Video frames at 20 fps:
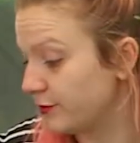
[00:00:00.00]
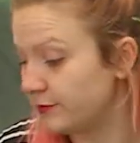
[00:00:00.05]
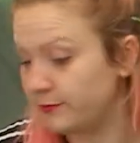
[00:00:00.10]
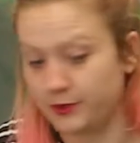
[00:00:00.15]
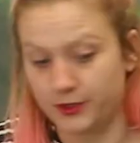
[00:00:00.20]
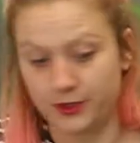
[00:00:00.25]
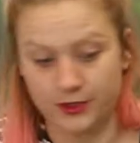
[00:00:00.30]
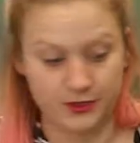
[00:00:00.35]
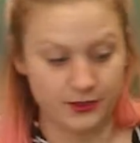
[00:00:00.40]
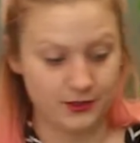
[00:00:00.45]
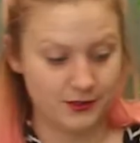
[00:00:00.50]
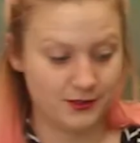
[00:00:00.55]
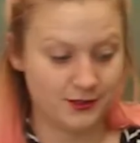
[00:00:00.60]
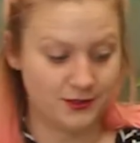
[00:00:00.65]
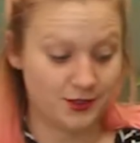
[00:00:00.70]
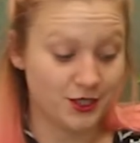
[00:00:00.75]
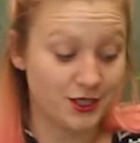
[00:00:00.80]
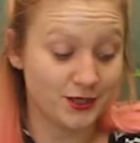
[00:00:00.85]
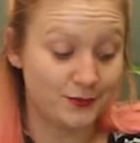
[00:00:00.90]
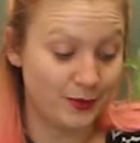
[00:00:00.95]
because
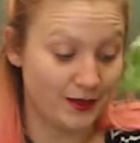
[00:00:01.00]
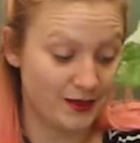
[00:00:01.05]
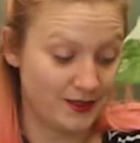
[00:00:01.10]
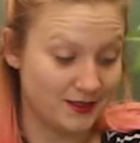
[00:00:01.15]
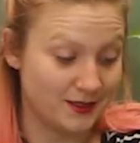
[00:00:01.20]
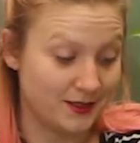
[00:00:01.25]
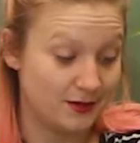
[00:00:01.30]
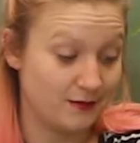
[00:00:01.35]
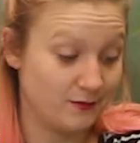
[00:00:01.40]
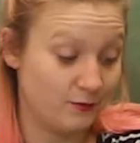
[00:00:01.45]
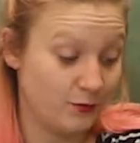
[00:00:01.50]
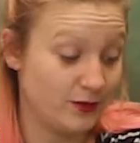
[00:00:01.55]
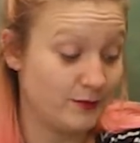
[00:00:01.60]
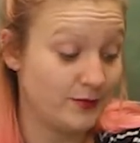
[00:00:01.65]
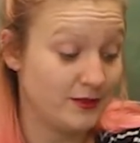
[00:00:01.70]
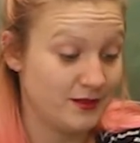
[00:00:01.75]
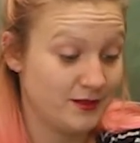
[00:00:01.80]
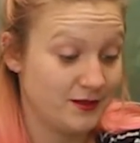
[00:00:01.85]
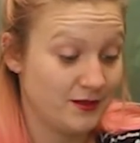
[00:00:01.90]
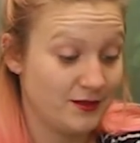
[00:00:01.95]
she'd picked it. We'd been
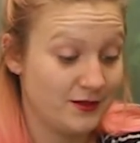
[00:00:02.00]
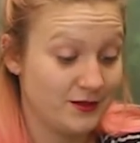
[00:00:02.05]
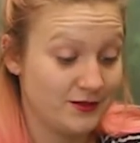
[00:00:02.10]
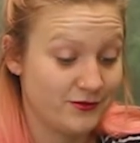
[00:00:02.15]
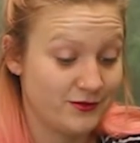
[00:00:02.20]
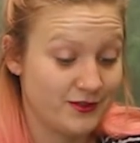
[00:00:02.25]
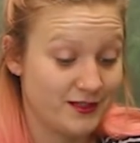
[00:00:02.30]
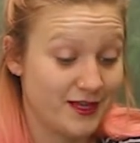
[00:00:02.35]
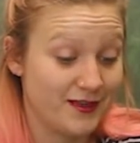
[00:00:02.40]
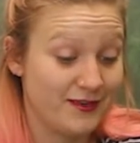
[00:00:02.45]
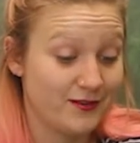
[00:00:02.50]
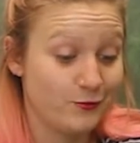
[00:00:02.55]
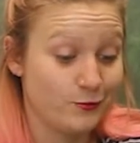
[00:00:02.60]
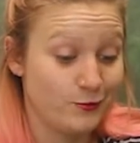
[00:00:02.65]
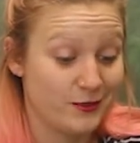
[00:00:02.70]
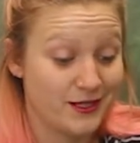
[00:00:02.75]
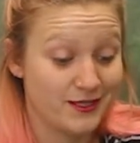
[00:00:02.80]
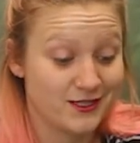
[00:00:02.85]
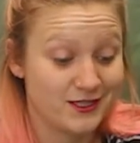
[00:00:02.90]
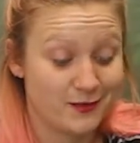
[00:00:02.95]
to the nursery together and we'd
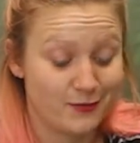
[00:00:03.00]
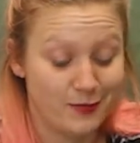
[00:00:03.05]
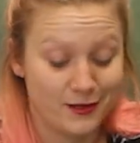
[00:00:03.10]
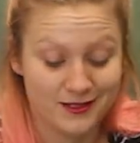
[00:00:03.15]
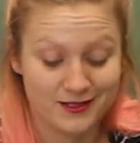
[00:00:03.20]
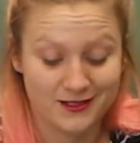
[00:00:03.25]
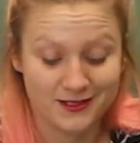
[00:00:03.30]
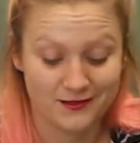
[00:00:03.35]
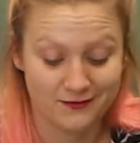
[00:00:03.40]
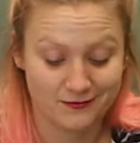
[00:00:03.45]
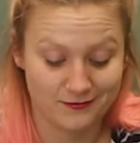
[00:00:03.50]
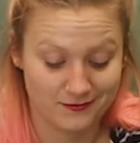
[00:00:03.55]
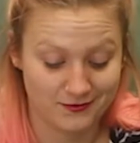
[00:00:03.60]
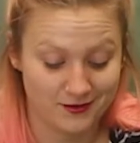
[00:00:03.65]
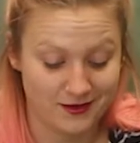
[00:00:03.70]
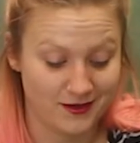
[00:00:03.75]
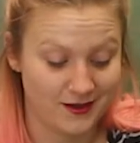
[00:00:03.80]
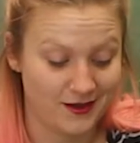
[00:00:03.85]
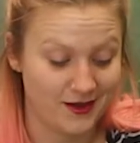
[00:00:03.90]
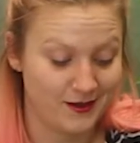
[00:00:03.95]
actually picked it.
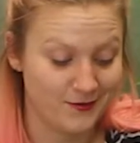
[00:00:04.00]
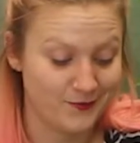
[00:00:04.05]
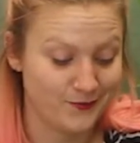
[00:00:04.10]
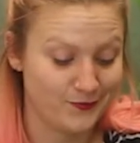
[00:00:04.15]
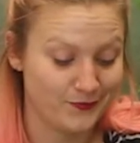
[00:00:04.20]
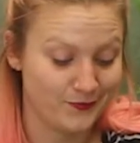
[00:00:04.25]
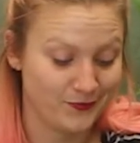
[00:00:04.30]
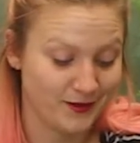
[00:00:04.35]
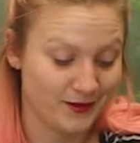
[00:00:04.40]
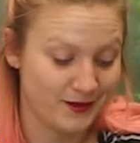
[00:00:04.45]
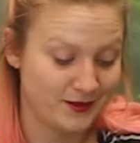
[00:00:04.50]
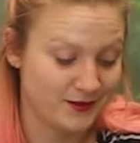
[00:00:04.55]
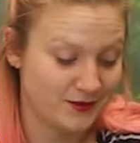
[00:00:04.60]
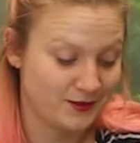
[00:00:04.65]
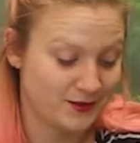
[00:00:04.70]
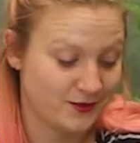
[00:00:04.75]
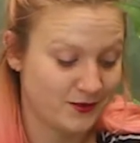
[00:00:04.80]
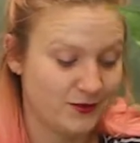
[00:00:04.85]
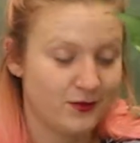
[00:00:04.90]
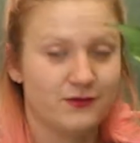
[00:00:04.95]

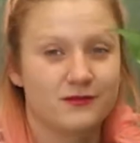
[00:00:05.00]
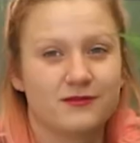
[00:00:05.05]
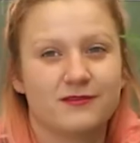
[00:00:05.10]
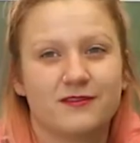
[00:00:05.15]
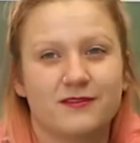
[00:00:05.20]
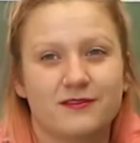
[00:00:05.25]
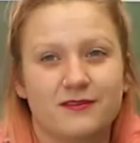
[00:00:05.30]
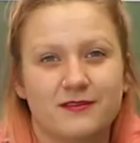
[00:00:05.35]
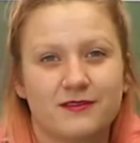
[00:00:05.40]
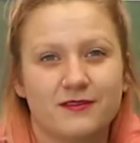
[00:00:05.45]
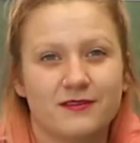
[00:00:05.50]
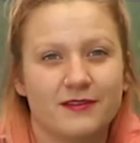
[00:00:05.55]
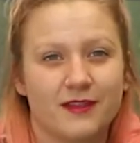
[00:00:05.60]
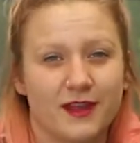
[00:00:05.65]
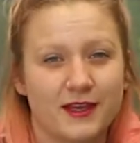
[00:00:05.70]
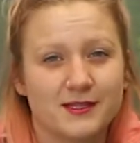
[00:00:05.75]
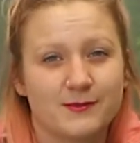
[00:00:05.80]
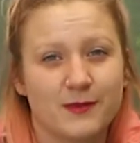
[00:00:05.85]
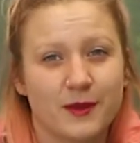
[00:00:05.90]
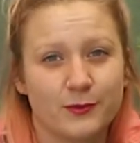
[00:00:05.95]
So
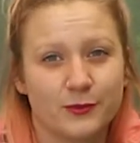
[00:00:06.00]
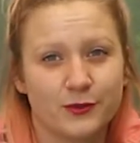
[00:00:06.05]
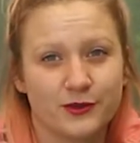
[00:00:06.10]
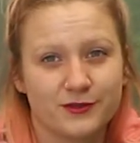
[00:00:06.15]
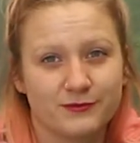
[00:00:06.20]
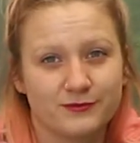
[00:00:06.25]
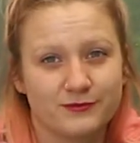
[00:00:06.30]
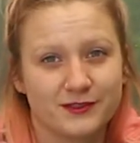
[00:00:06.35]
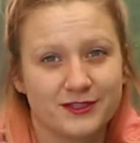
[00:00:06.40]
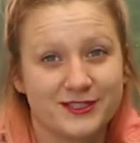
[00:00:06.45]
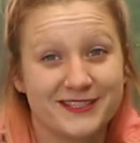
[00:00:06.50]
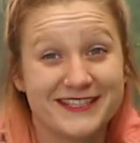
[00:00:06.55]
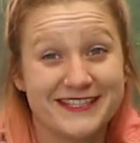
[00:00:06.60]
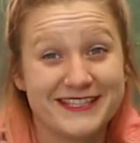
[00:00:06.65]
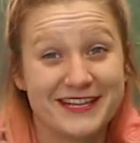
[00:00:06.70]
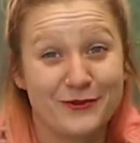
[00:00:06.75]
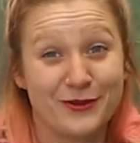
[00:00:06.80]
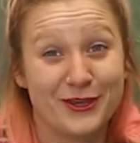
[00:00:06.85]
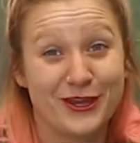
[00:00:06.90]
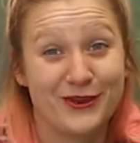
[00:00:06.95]
that speckworm, because it's
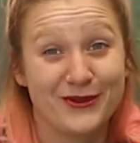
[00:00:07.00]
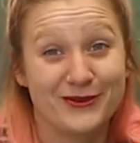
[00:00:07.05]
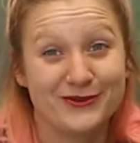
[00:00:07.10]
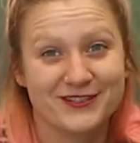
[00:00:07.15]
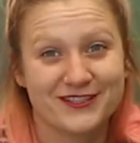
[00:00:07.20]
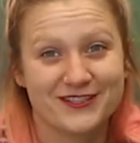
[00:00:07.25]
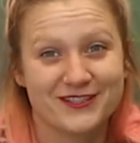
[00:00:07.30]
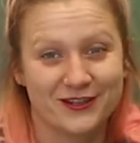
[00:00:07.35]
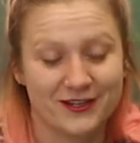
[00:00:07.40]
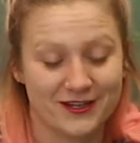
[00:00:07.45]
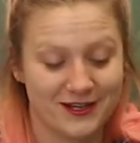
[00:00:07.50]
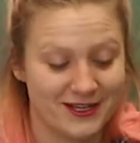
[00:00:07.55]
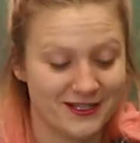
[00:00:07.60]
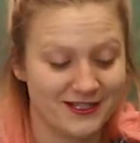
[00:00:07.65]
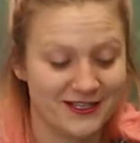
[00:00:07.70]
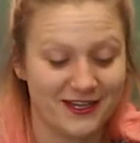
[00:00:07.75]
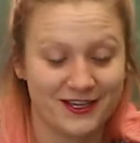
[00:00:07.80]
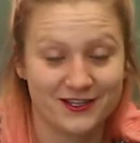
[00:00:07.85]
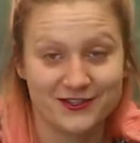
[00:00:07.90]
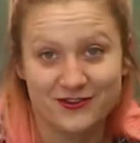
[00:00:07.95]
now huge, it's got a nice
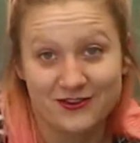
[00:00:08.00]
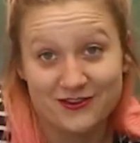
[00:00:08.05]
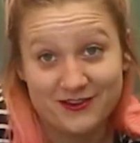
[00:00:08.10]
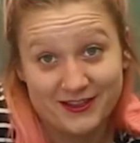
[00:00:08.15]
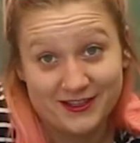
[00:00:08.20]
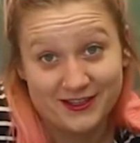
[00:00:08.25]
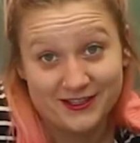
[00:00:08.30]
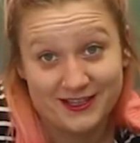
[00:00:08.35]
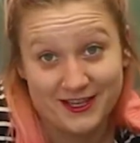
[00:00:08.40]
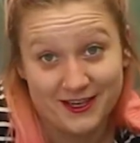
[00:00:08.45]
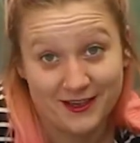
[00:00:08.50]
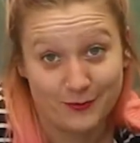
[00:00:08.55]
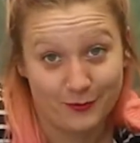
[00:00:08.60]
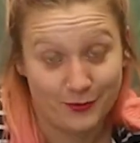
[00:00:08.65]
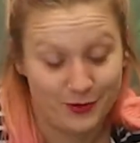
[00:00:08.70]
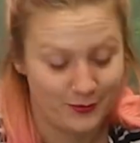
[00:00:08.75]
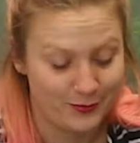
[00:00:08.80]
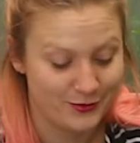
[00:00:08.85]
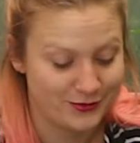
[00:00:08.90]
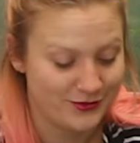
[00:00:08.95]
thick trunk. It's like a
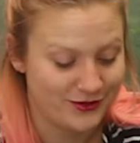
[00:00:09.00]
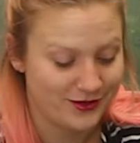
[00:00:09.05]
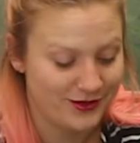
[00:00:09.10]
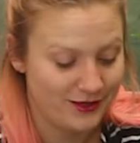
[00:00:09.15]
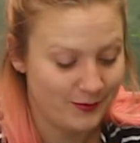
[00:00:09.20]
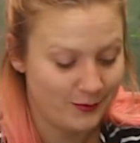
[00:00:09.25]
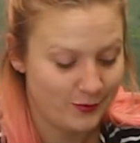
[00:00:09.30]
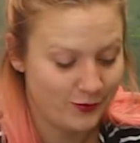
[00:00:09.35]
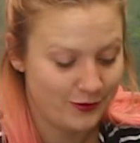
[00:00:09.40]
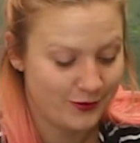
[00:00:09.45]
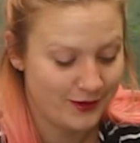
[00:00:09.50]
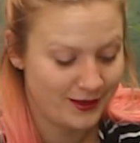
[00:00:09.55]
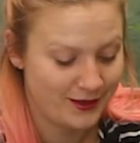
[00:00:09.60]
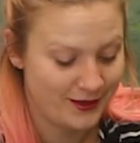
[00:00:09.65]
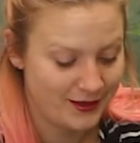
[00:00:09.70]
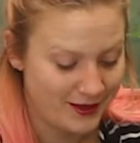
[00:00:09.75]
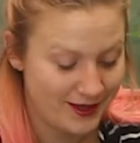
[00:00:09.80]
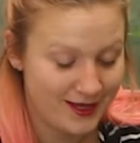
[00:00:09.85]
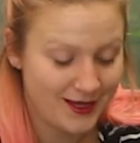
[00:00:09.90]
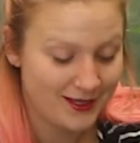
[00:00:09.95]
proper trunky boy.
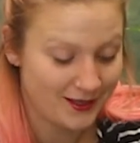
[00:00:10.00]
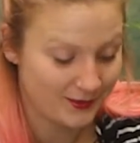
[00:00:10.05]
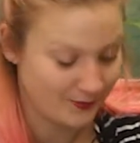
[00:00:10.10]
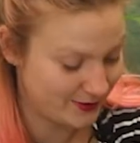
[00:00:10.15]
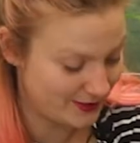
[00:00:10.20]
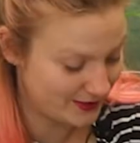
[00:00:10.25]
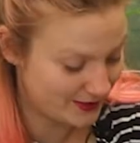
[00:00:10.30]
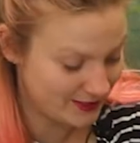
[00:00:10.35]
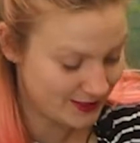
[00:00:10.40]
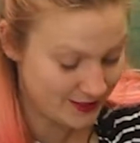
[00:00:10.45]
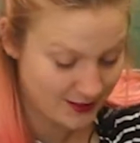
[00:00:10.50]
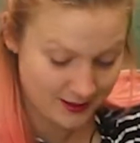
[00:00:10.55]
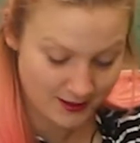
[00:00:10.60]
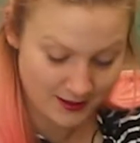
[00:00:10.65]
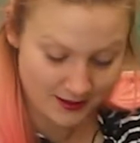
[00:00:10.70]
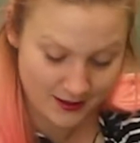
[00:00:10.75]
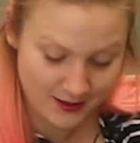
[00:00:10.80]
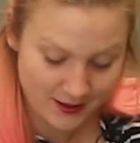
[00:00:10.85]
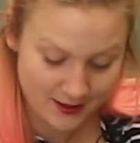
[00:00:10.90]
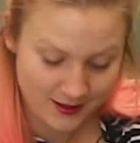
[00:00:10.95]
Hello, Misty.
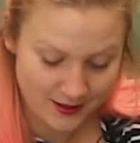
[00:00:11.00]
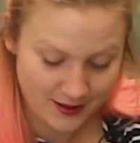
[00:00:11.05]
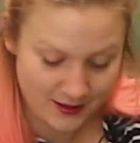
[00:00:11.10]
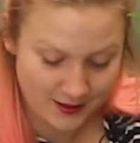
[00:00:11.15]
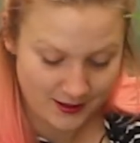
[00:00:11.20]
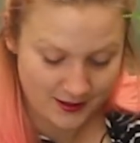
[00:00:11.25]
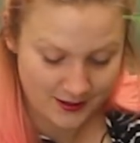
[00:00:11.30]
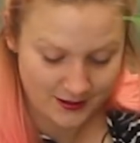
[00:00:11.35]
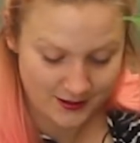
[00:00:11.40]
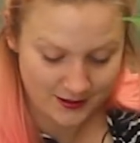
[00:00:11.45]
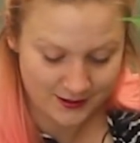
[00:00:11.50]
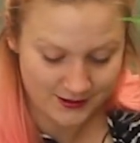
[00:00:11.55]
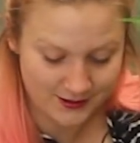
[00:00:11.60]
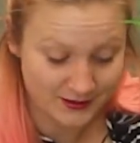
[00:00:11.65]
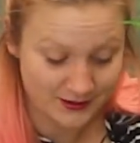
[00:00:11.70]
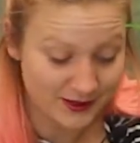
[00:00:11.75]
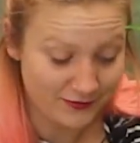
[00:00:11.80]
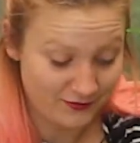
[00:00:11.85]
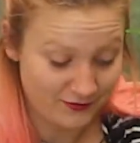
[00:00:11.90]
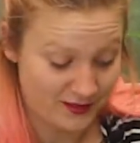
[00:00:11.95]
So
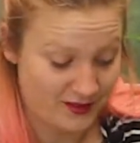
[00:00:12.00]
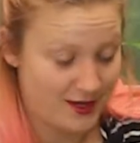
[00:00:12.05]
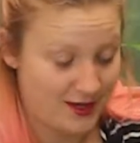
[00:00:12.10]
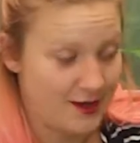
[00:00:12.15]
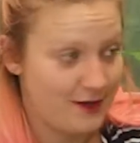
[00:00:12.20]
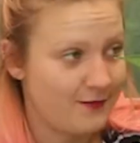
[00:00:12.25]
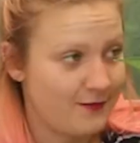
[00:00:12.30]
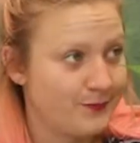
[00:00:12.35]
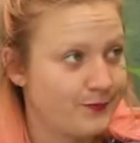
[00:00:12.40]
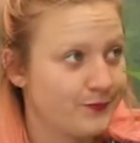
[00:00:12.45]
definitely that.